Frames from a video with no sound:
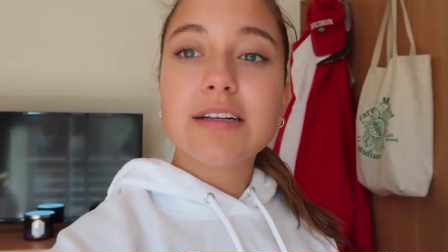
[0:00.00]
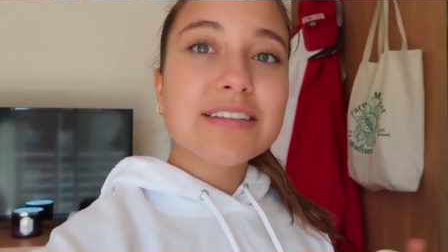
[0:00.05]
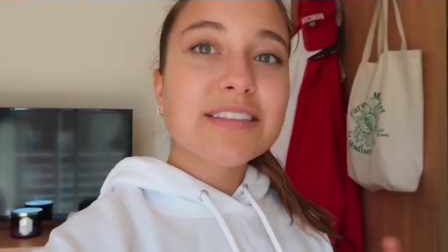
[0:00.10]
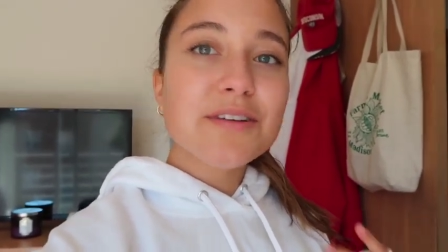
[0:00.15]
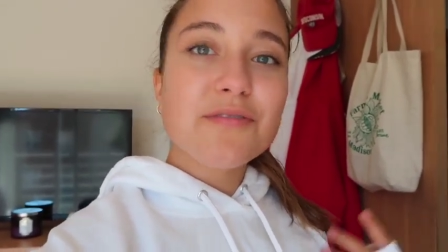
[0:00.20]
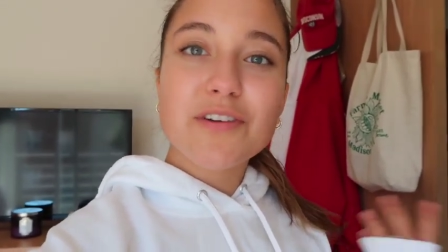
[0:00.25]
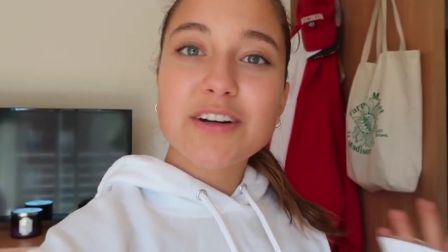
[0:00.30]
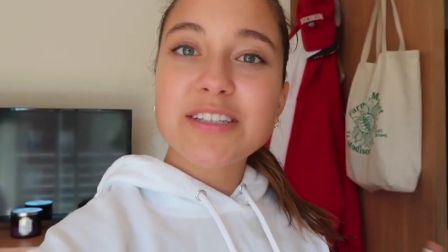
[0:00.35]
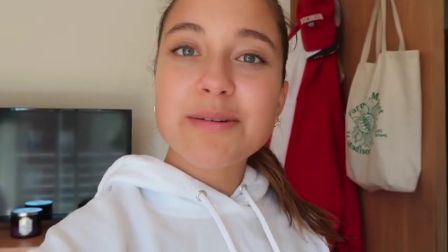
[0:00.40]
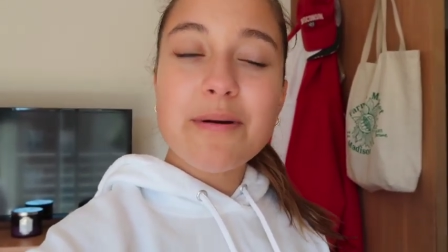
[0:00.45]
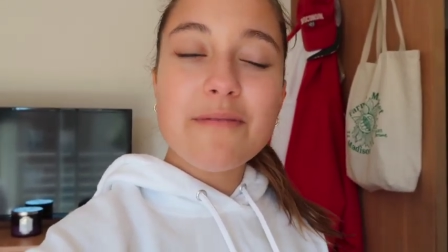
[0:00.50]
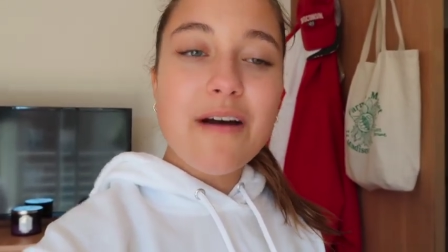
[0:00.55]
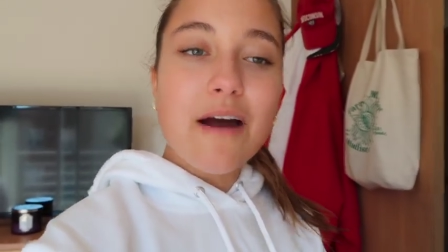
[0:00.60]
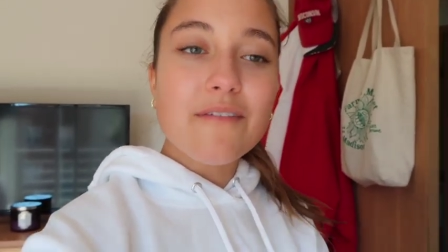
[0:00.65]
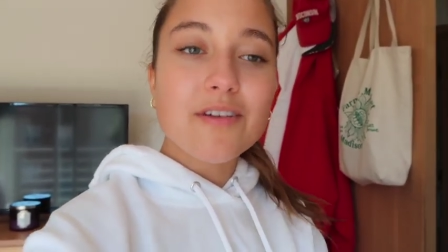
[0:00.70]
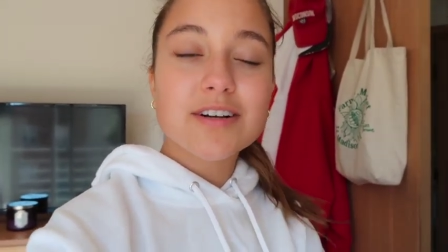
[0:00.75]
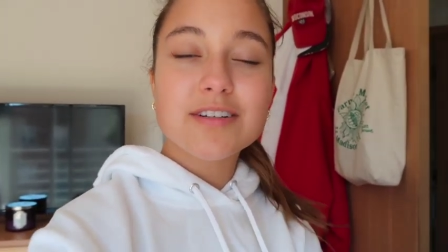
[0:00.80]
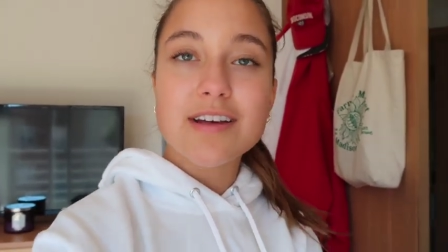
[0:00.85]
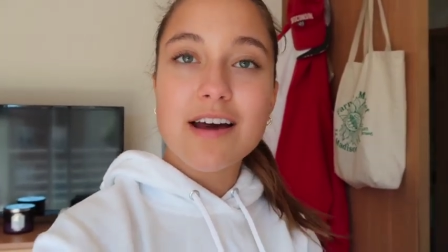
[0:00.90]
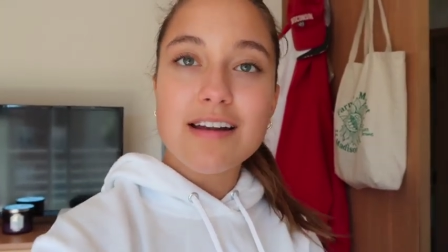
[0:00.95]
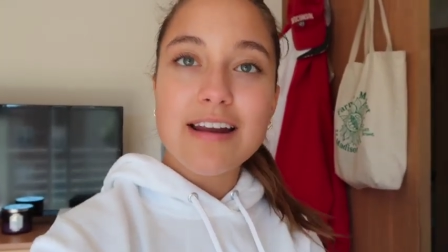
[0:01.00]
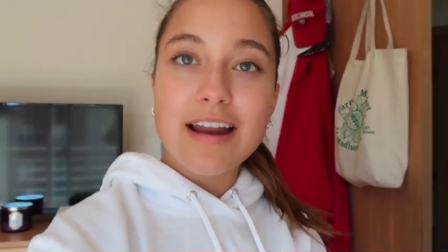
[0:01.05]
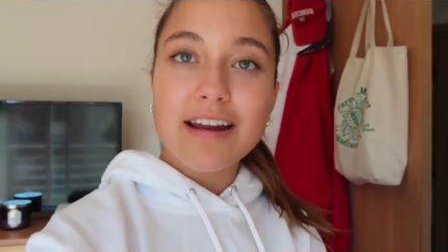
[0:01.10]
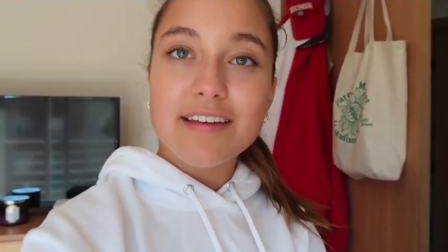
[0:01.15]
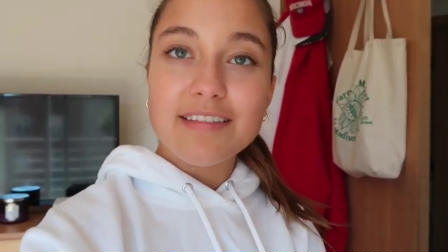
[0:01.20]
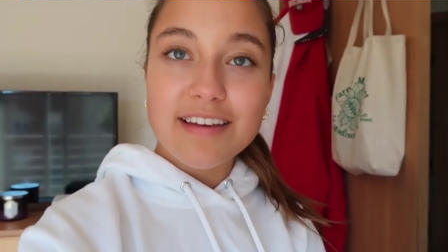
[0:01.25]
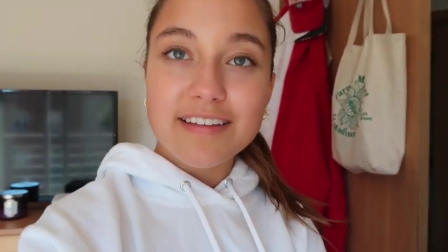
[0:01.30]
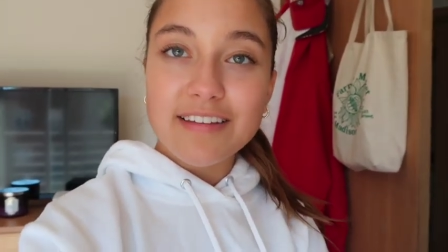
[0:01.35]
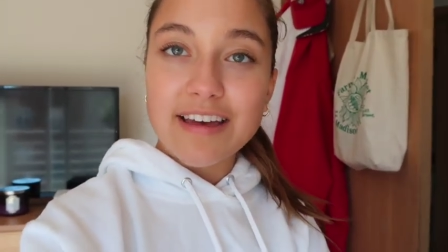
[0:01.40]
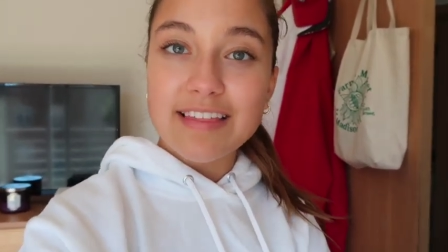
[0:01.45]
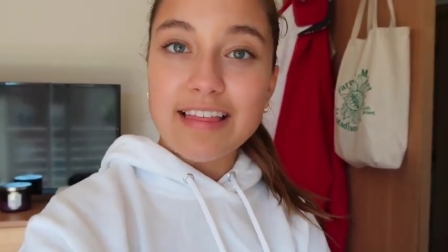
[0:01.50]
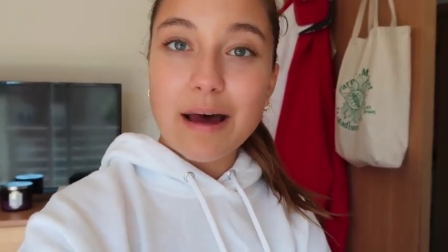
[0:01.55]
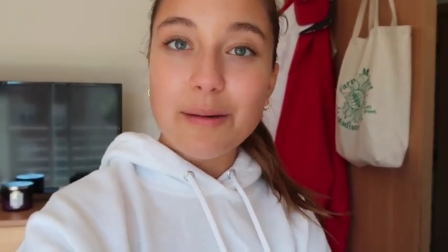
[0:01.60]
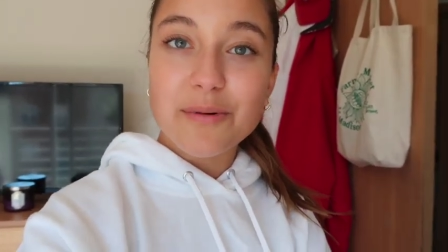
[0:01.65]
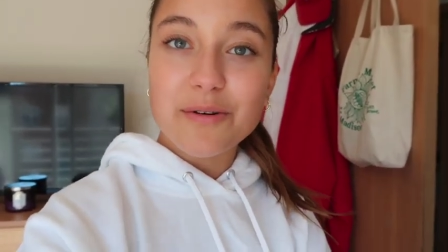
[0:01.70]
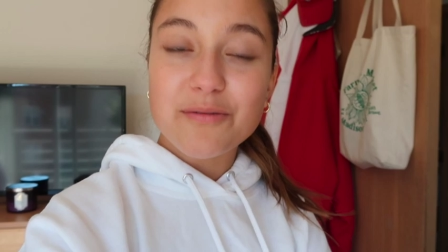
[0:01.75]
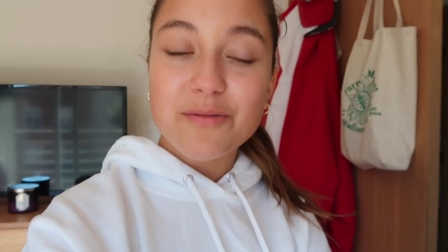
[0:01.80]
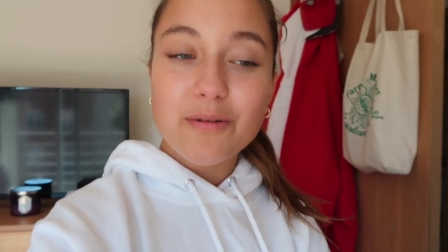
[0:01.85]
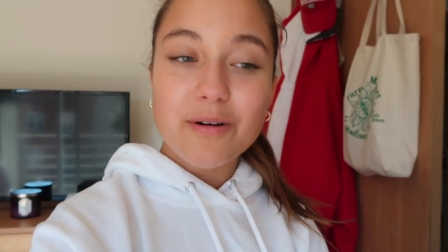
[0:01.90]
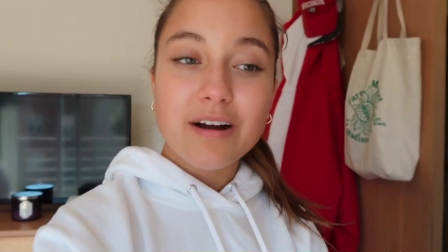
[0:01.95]
That's the first time I've ever done anything like that
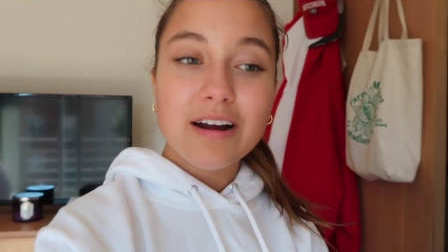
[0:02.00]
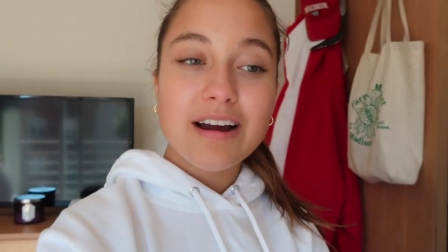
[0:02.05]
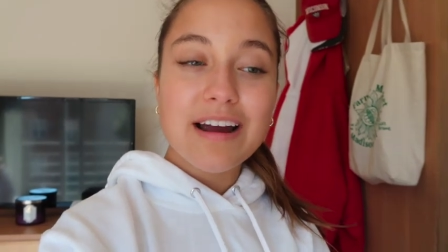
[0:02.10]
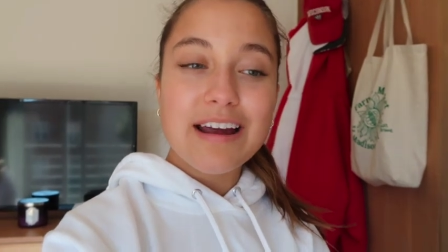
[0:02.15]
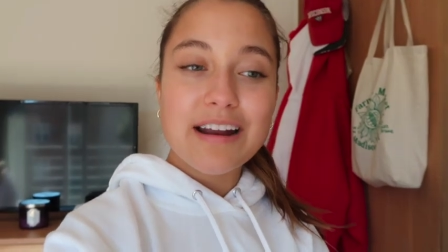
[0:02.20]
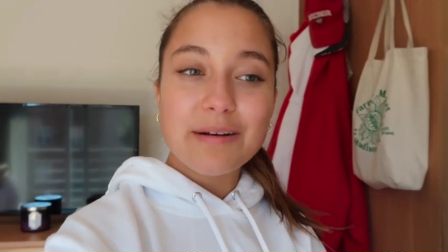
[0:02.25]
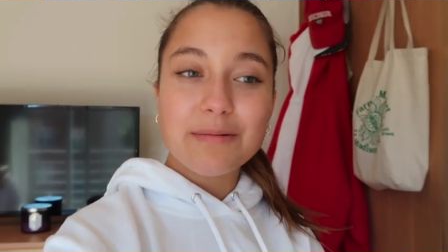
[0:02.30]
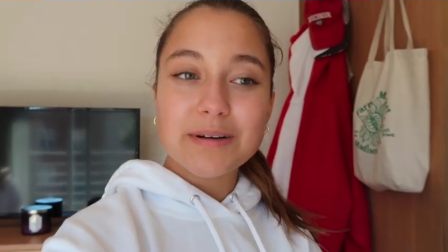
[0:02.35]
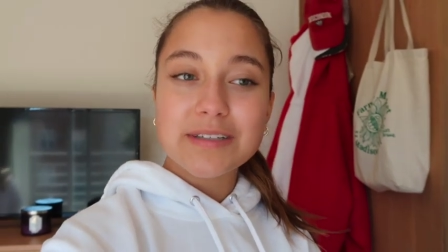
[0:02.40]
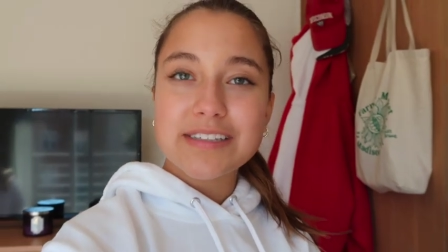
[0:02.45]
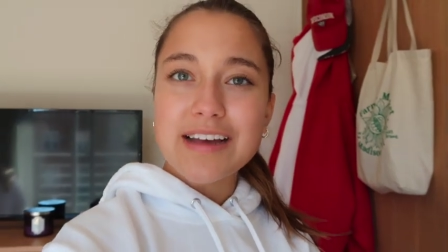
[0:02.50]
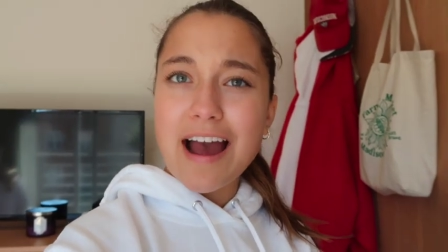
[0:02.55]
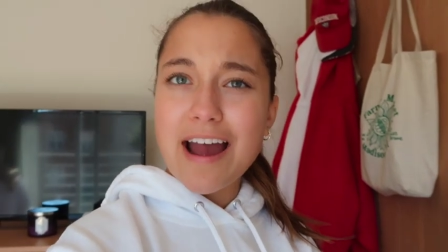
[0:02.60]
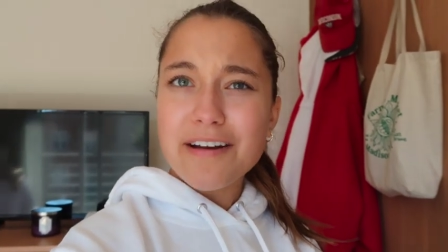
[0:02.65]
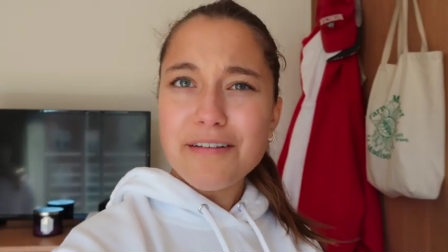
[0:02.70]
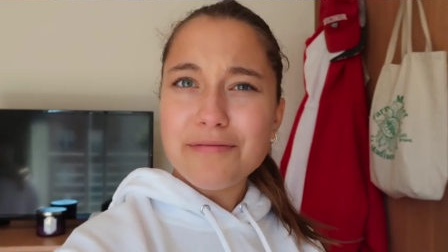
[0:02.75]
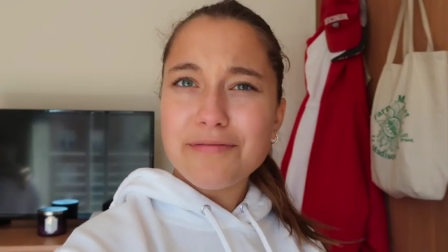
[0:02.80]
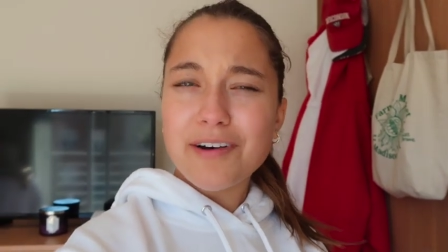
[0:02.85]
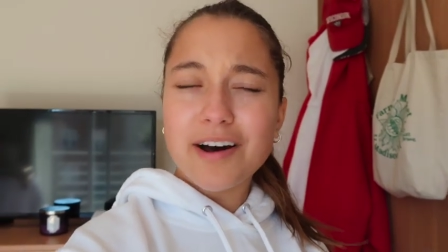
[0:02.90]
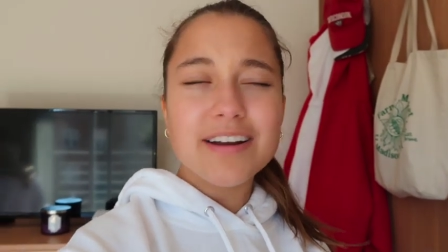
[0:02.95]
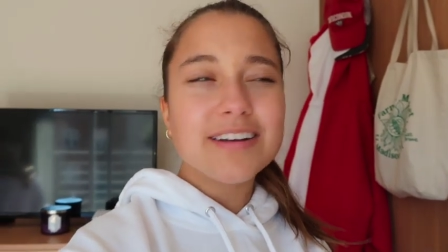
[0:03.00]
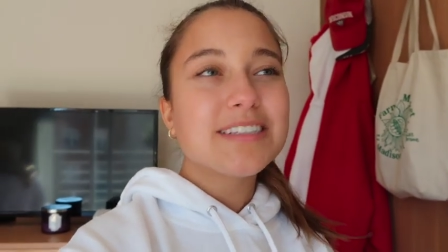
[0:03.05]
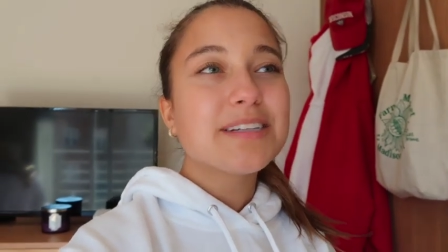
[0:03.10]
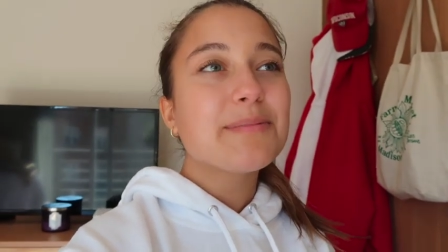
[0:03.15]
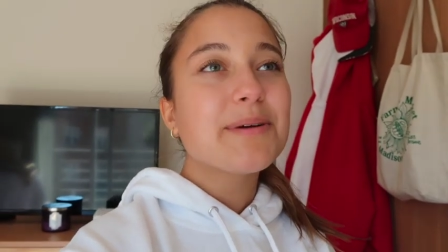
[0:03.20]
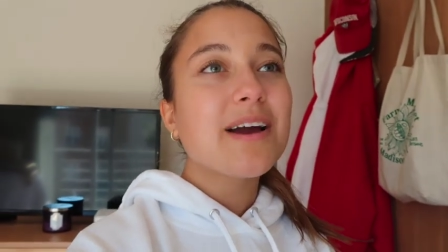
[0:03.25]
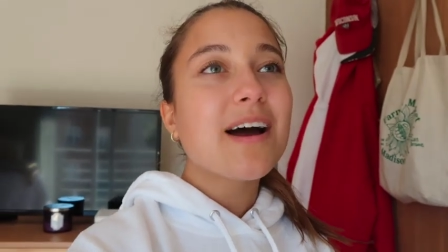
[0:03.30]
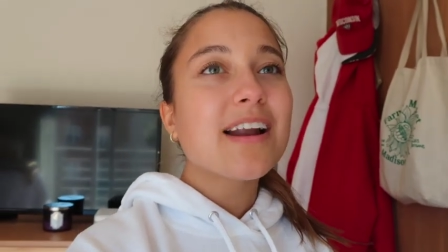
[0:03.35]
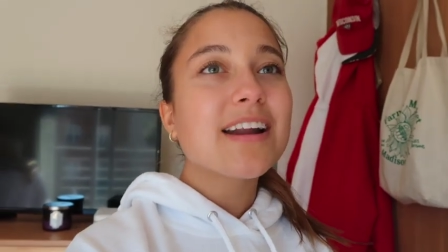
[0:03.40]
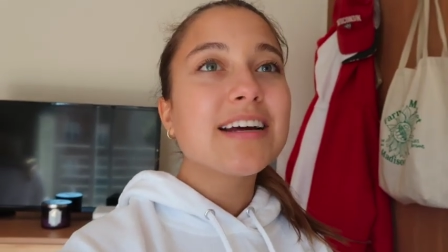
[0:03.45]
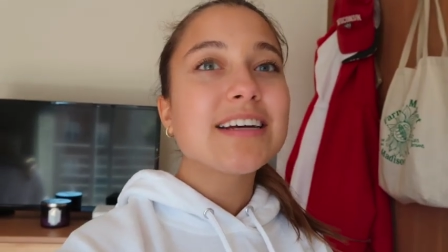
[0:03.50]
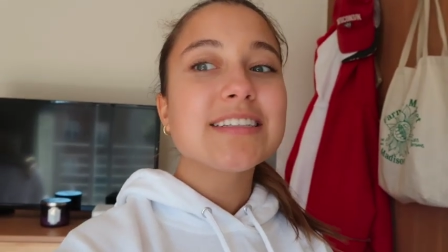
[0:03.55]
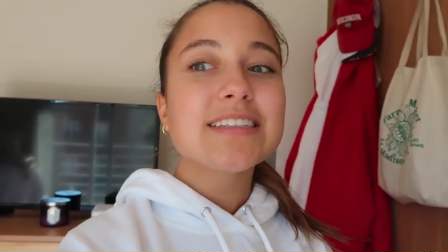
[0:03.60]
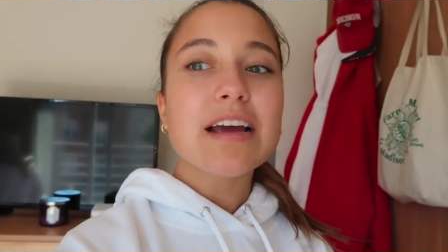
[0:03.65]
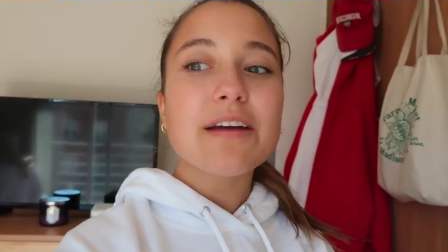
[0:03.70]
before, and it was kind of fun to be honest.